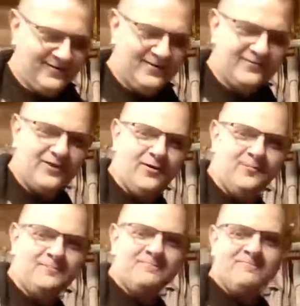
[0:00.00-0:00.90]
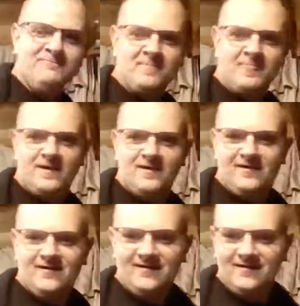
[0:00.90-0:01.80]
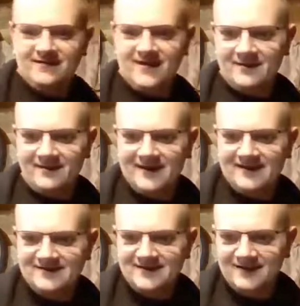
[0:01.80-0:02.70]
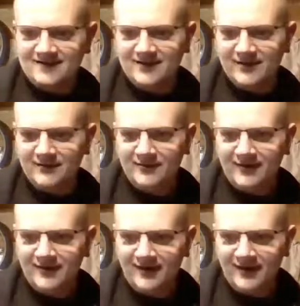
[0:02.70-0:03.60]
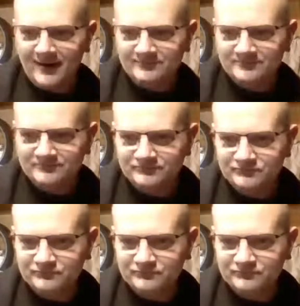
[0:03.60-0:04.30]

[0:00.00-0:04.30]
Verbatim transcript: So now that Mikey's here too, um,